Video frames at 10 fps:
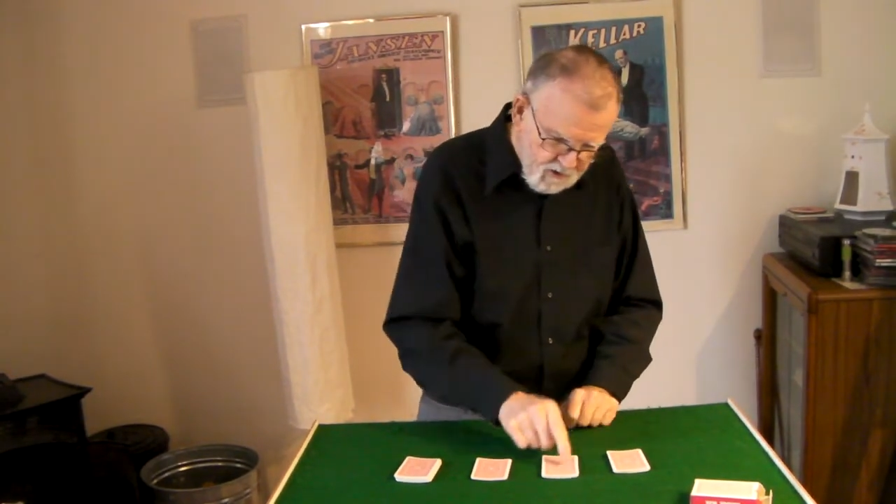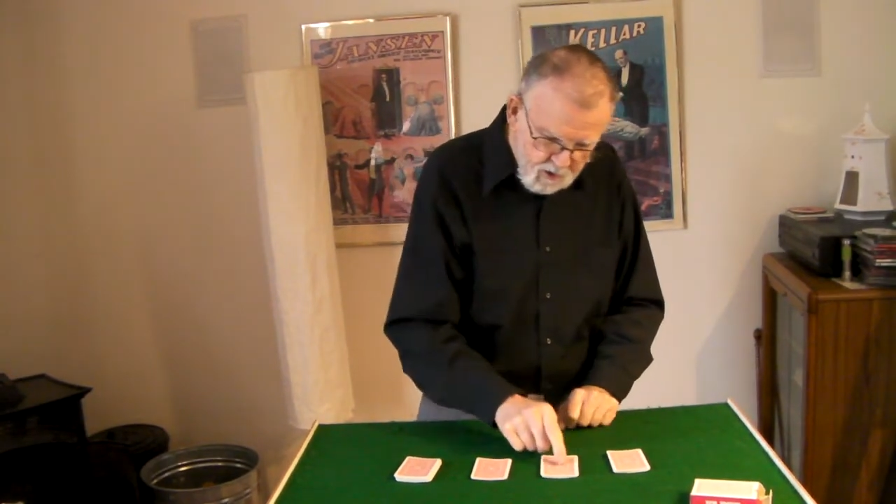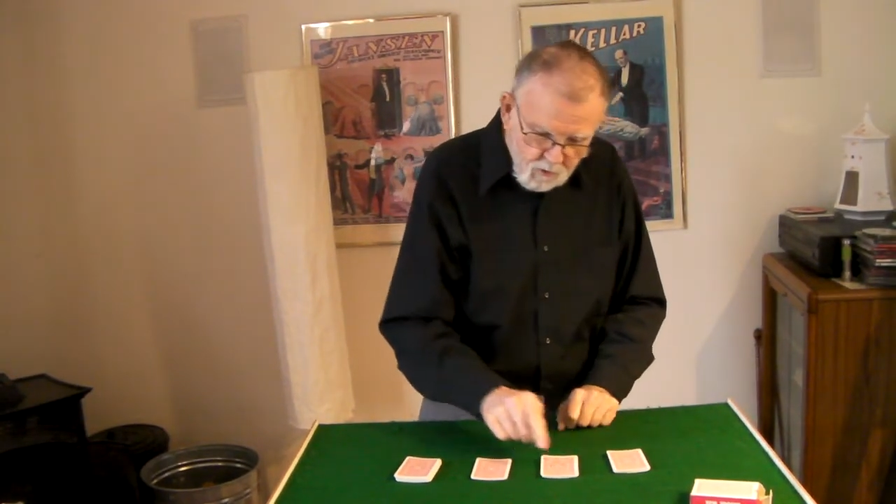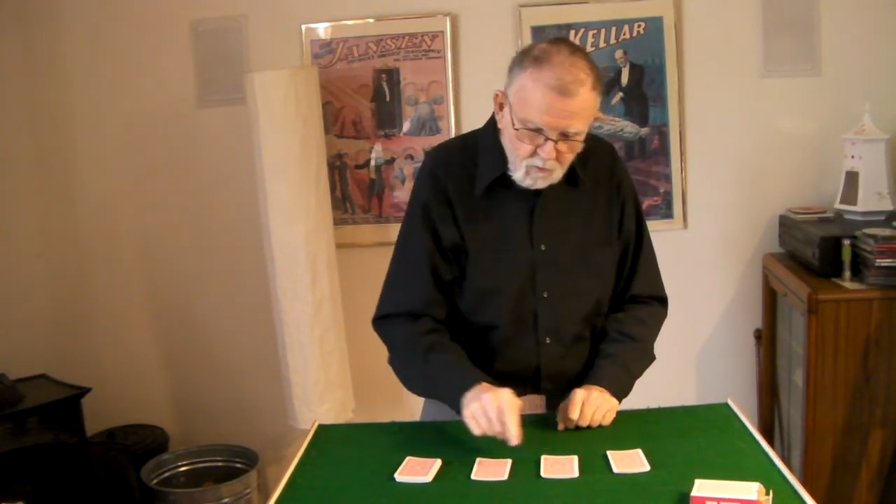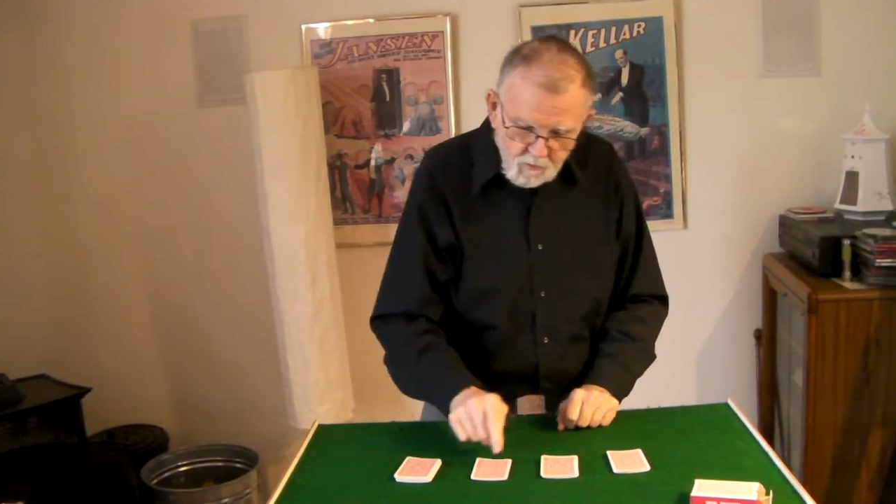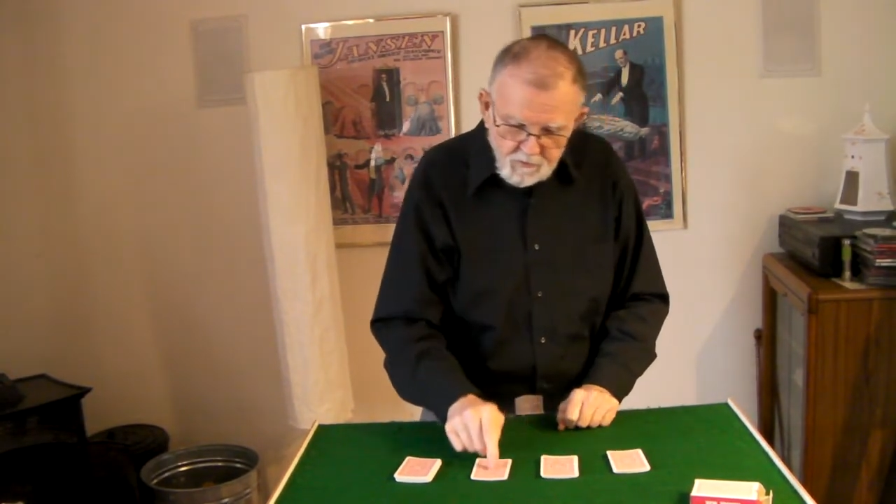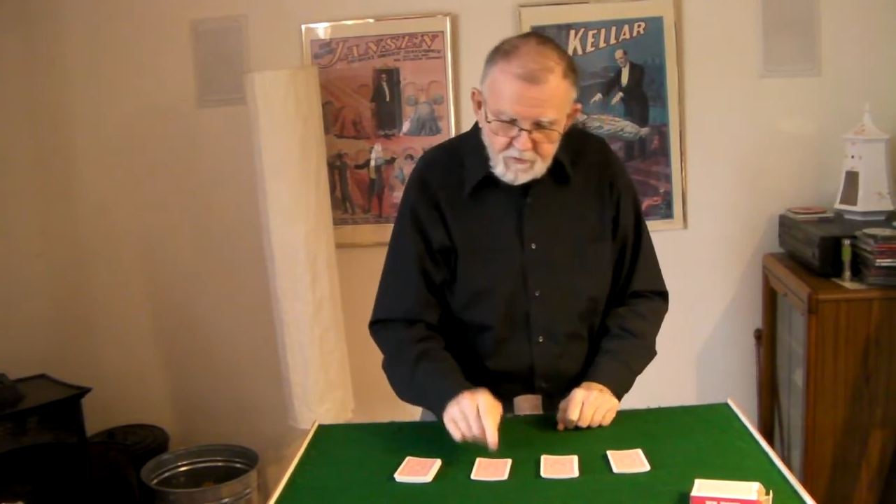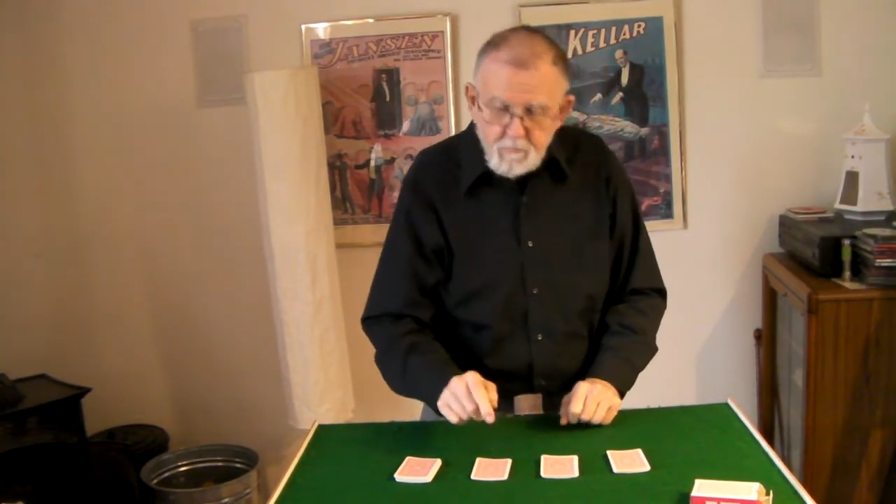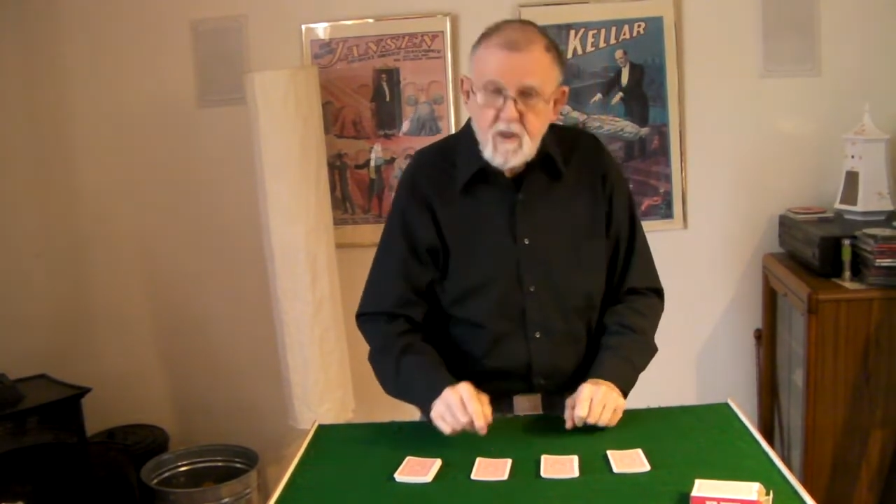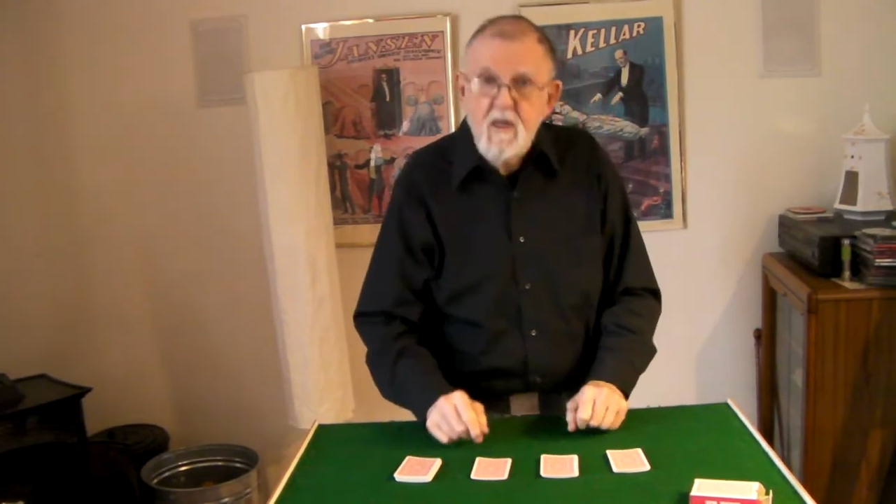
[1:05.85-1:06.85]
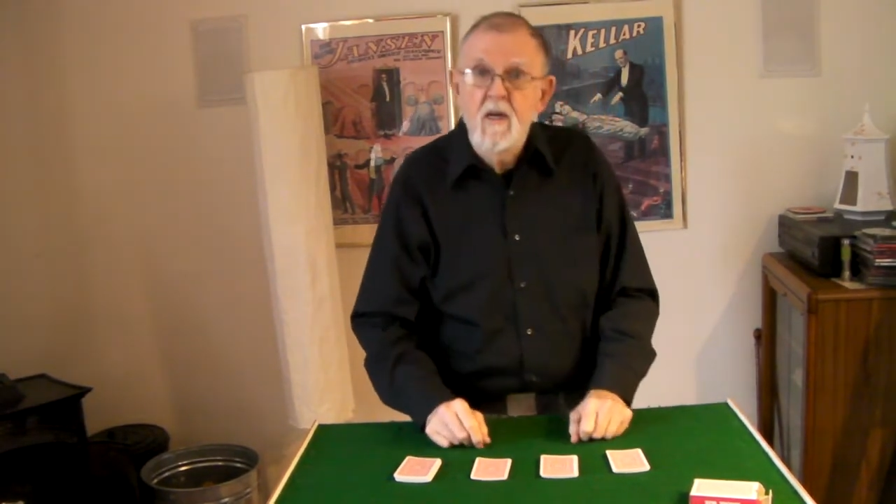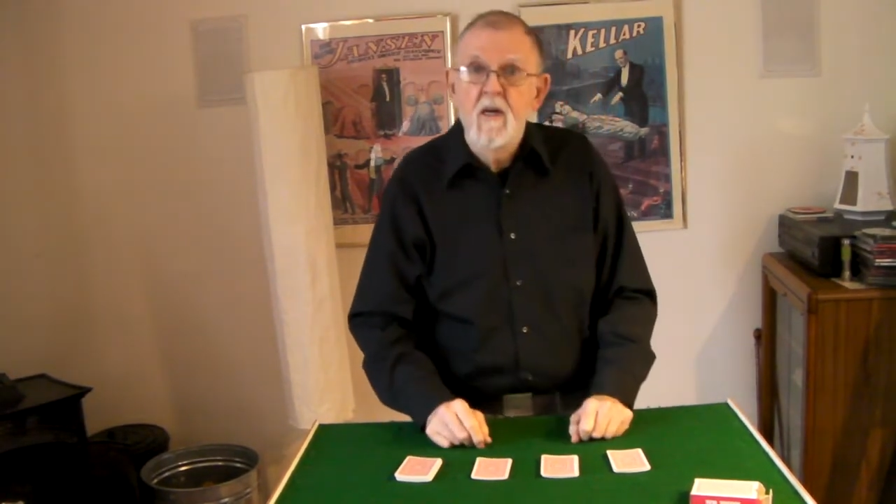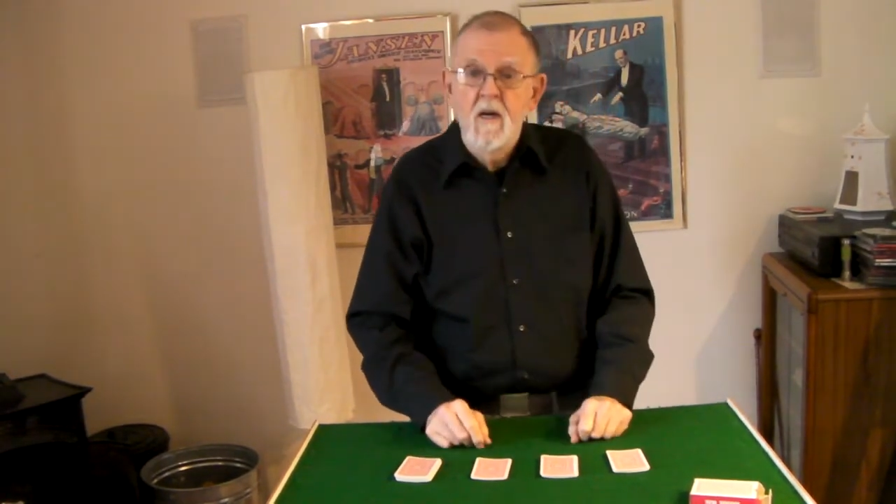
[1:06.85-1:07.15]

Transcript: two, three.